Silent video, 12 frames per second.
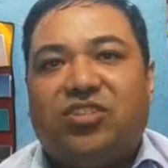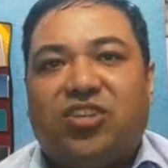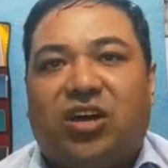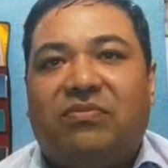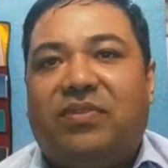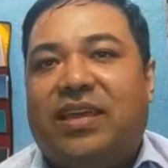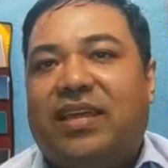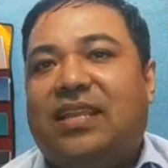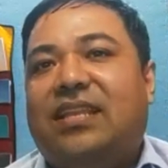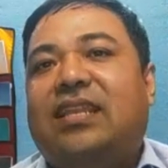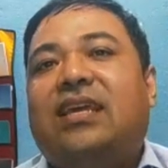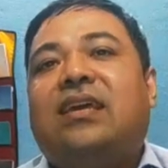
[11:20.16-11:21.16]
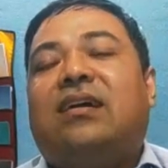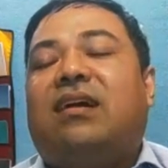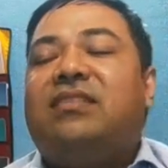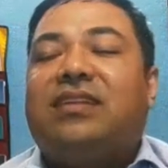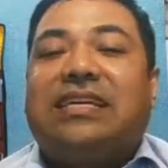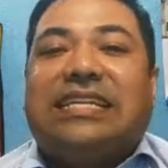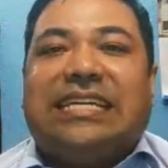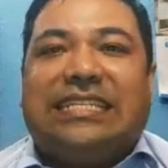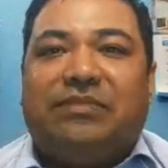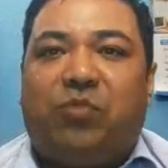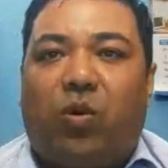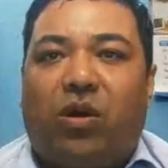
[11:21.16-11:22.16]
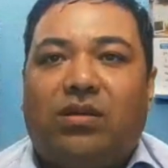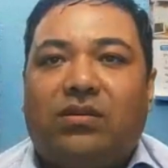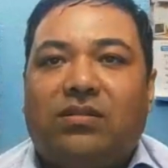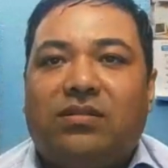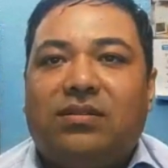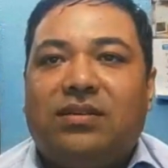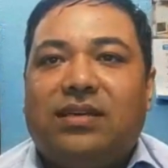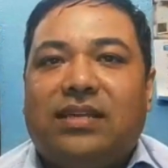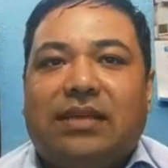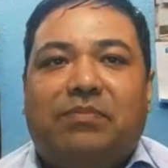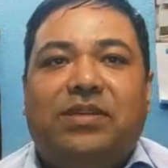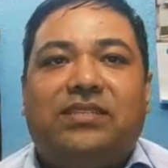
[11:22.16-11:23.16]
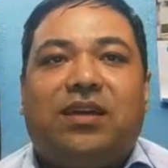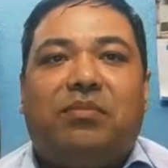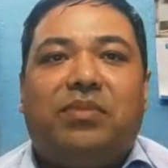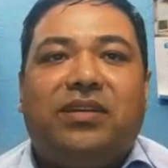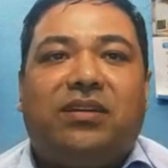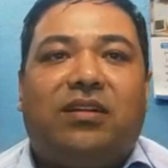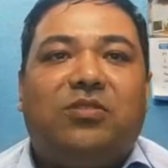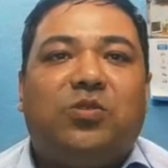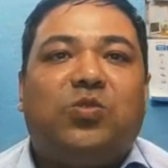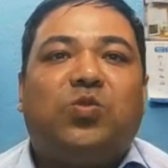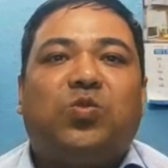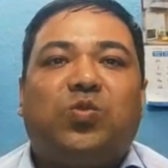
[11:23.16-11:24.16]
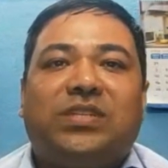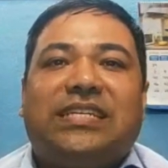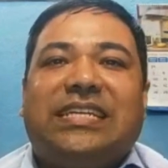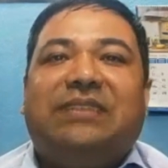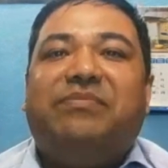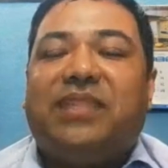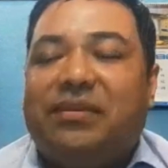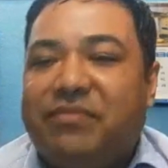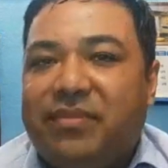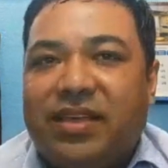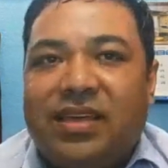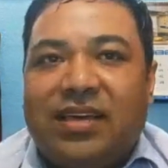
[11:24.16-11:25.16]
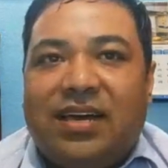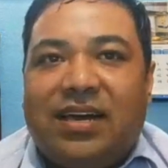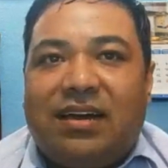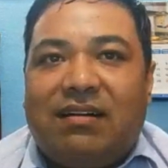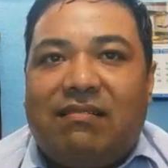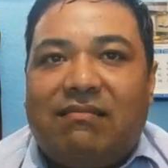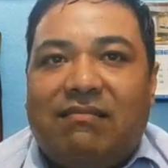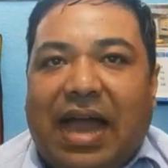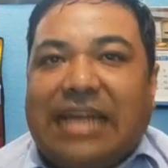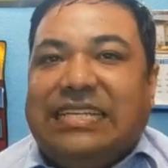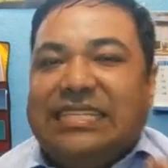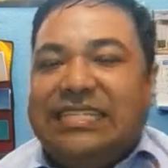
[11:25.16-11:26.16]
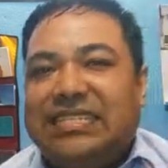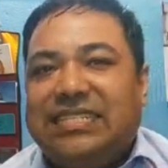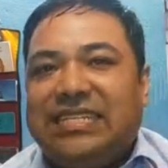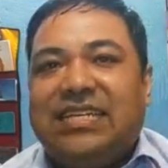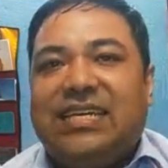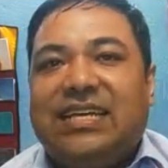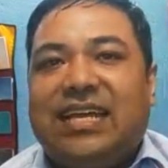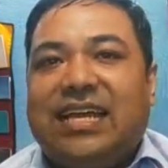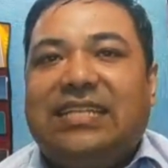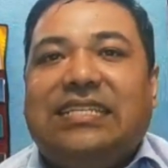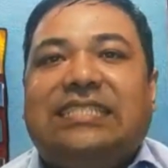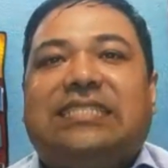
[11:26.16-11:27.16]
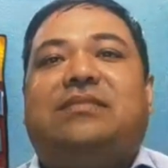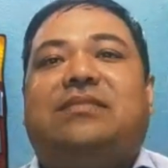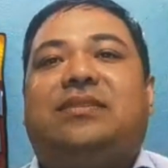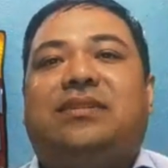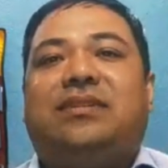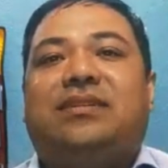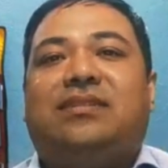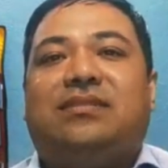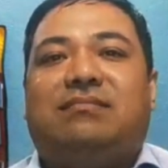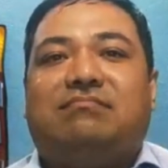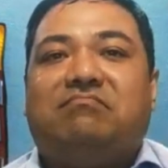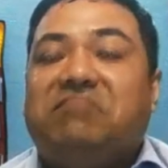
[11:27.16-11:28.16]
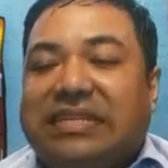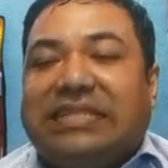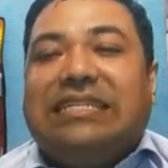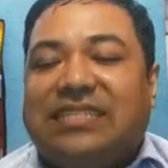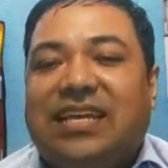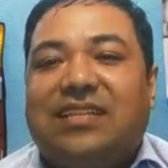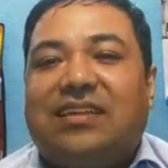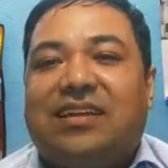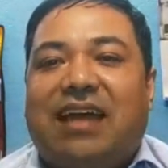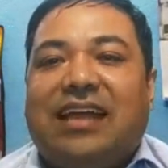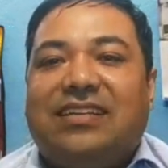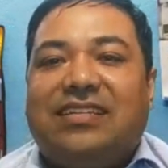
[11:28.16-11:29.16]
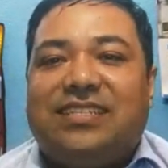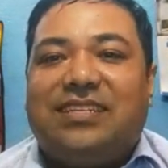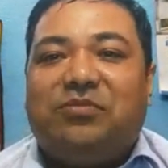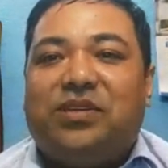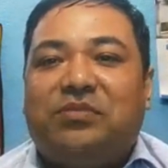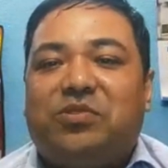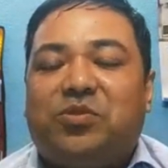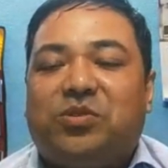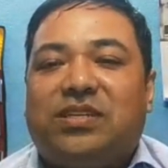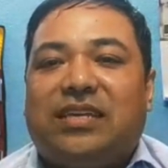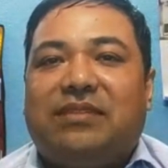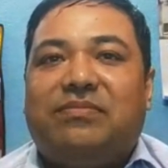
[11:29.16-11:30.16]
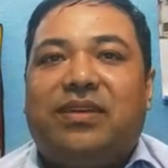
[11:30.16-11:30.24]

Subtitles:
job, and other creative work. Nepalese government also should give them identity, at least, yeah, their identity we should give.